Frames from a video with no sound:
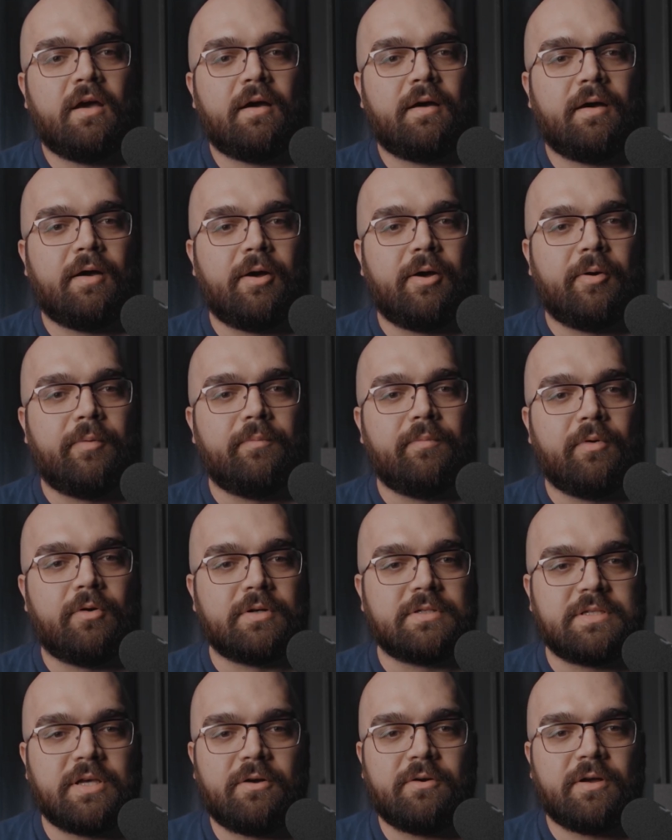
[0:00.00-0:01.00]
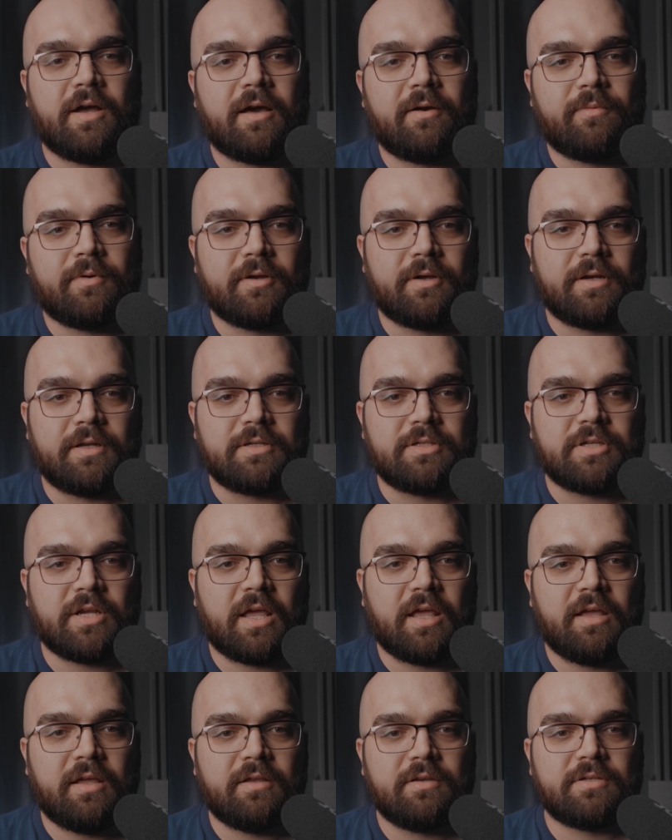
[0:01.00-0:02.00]
or tell God we're going to
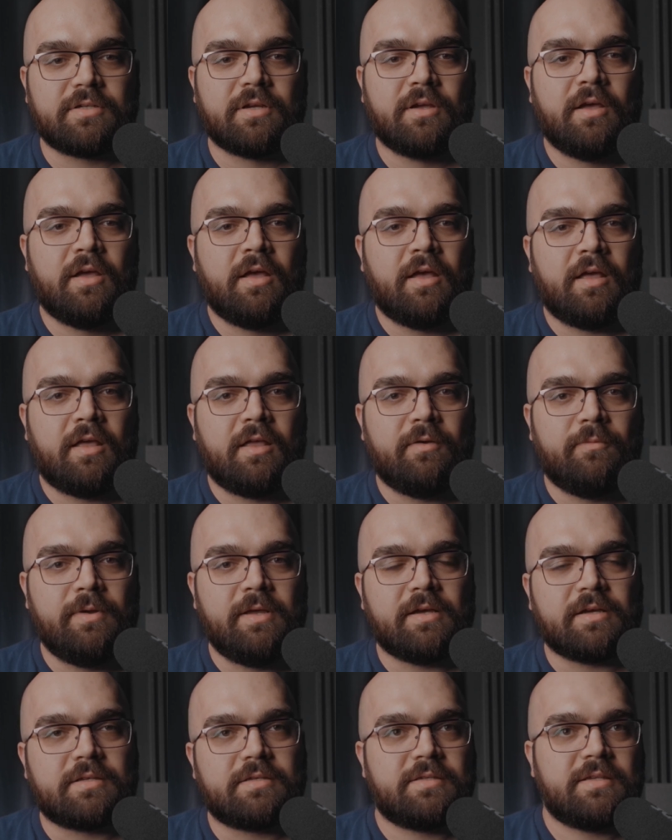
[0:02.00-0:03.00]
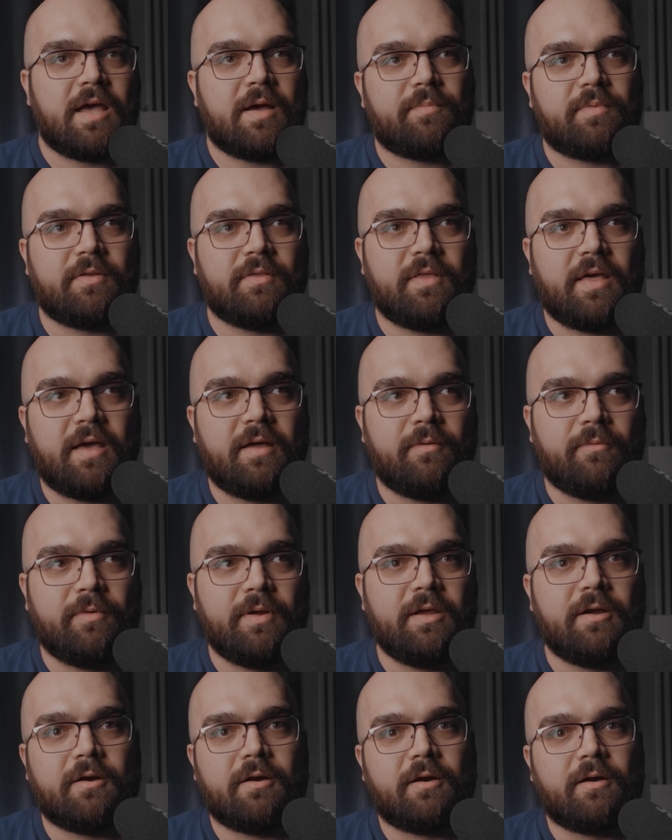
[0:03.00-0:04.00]
change. We accept that
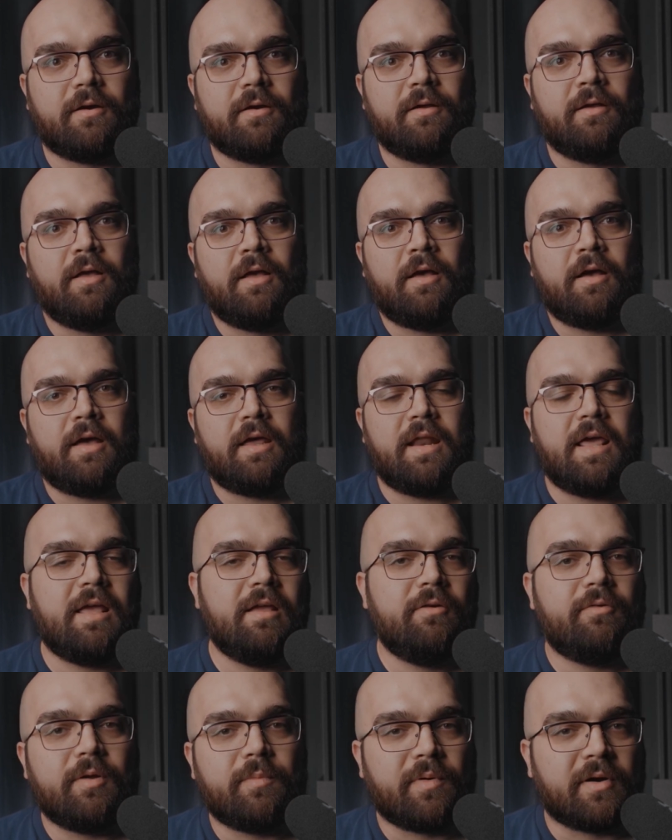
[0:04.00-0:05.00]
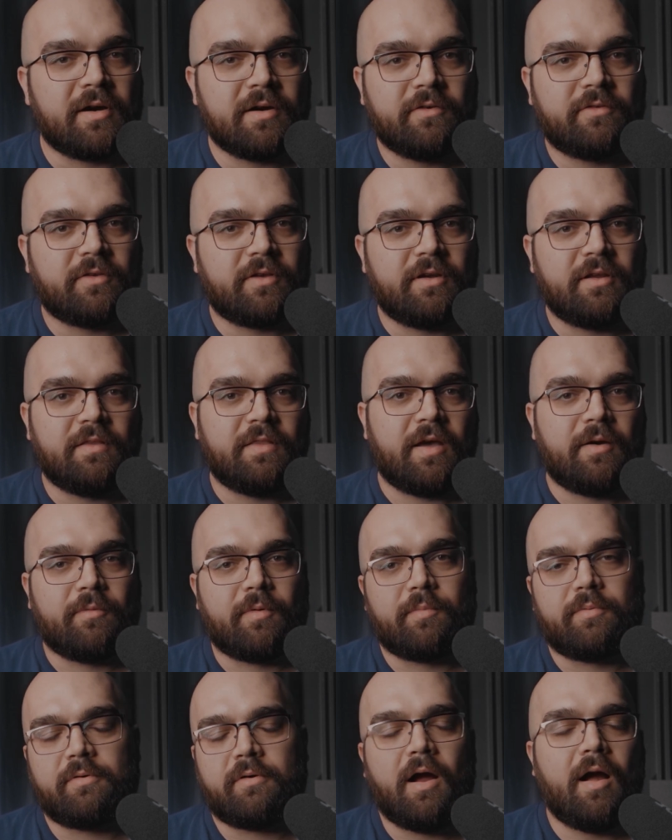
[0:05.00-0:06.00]
we are an angry person and that we're
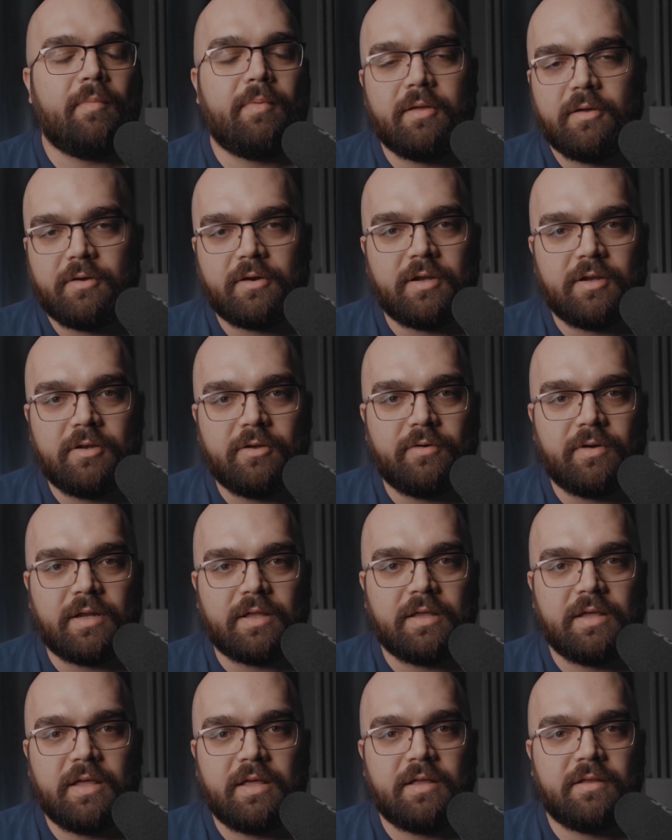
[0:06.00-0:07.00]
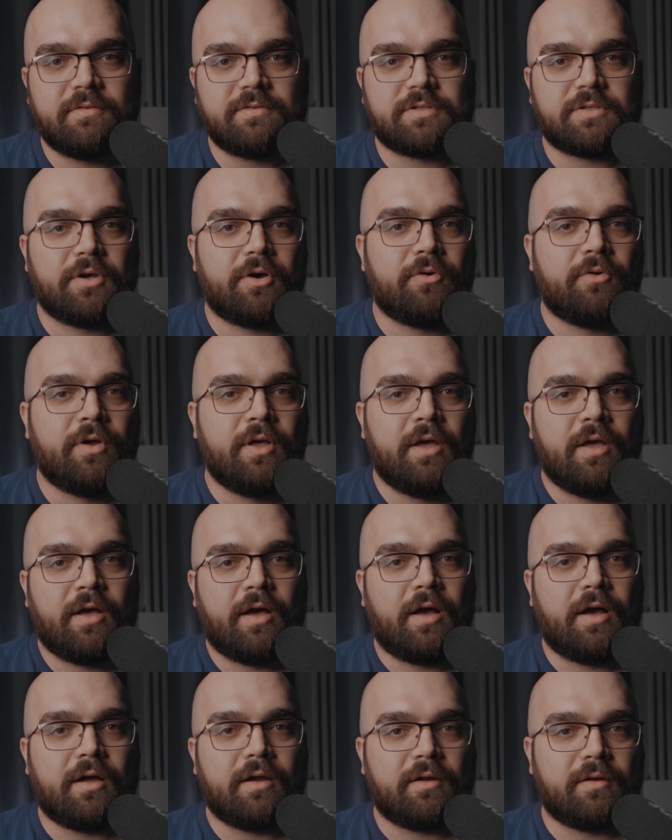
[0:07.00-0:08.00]
probably going to do it again. So
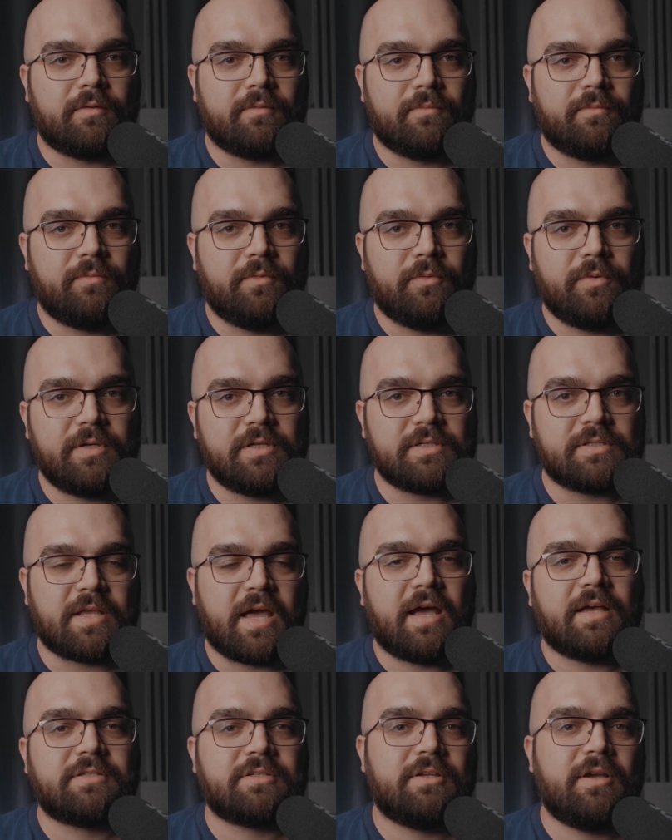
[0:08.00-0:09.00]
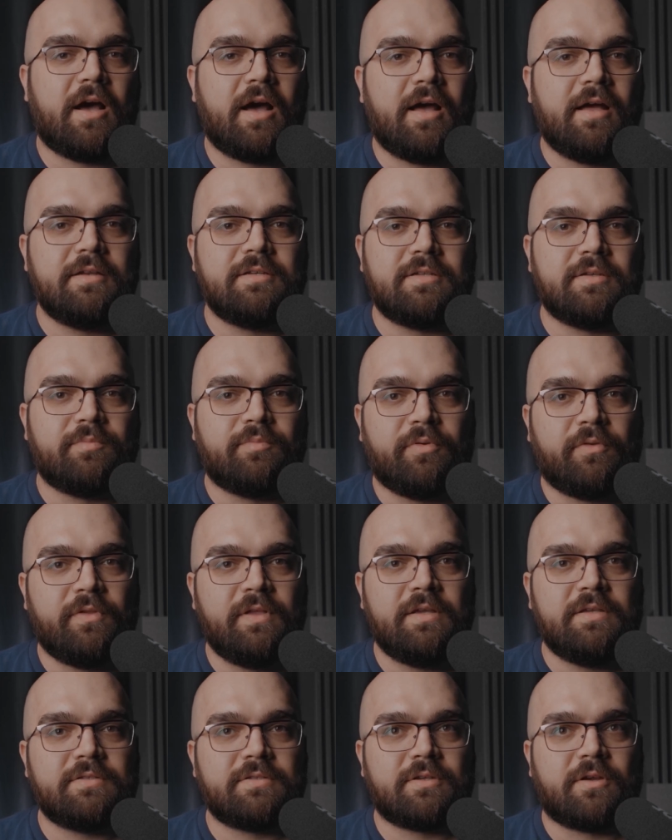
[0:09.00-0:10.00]
we just ask God to
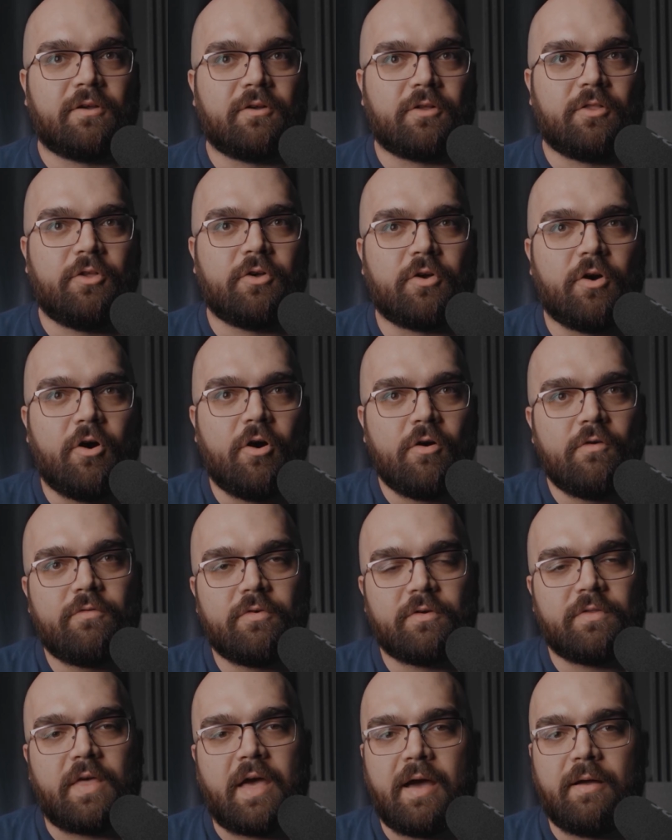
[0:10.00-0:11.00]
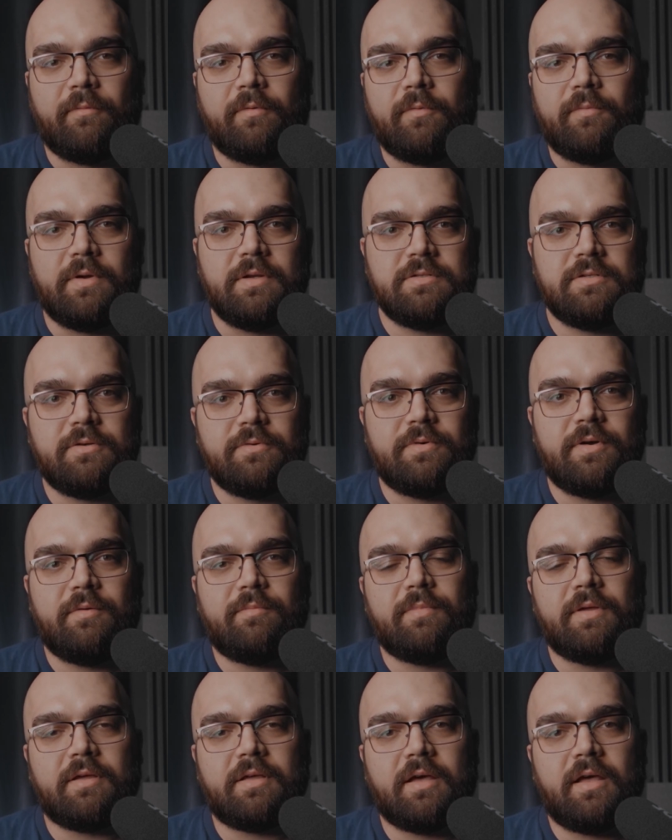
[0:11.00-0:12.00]
please look over that when we do
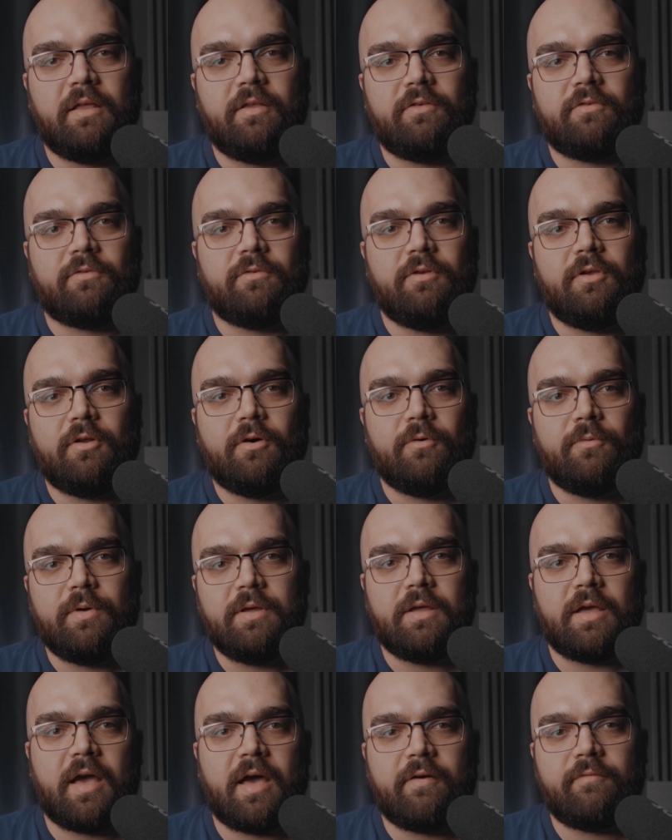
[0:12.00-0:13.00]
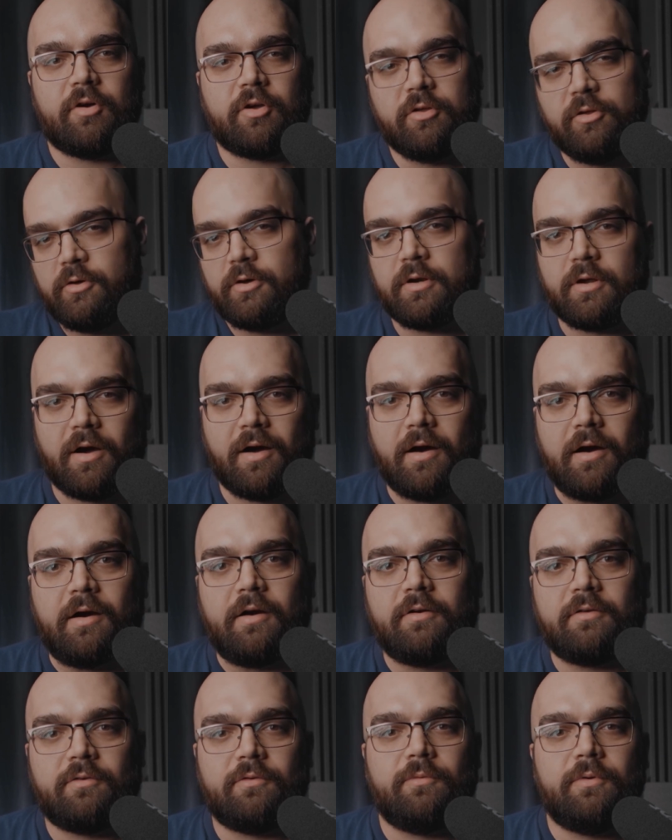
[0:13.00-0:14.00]
it, because, we have a good
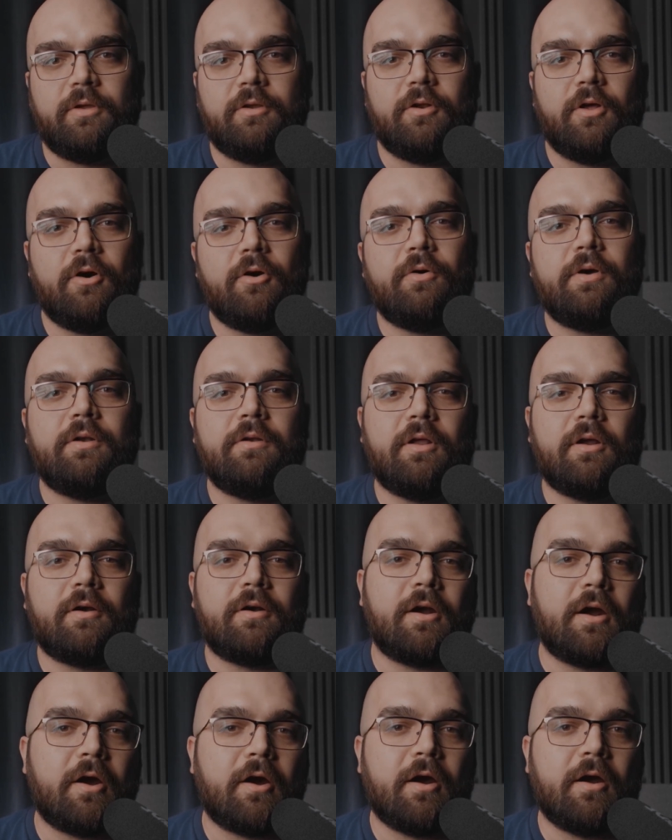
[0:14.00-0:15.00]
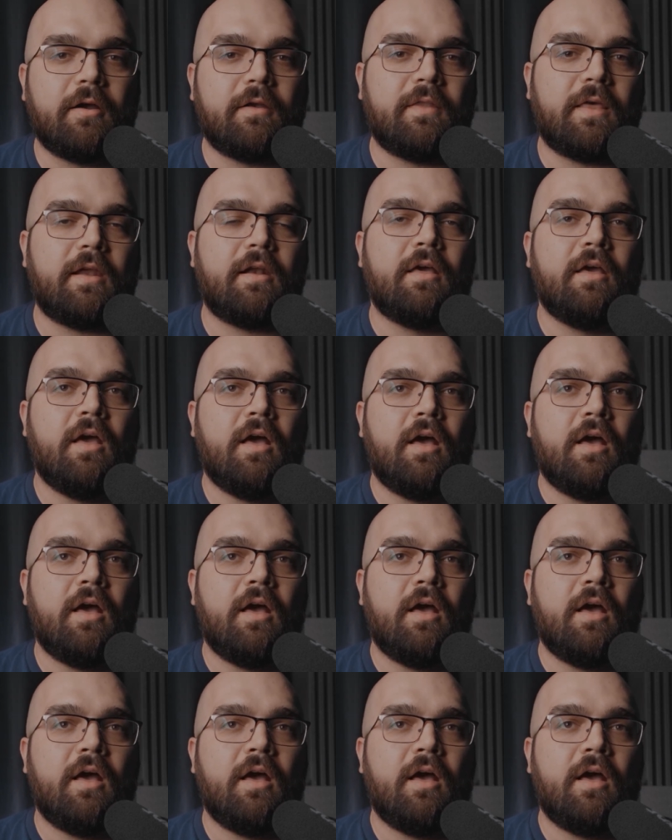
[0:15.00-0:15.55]
heart. We know in our heart that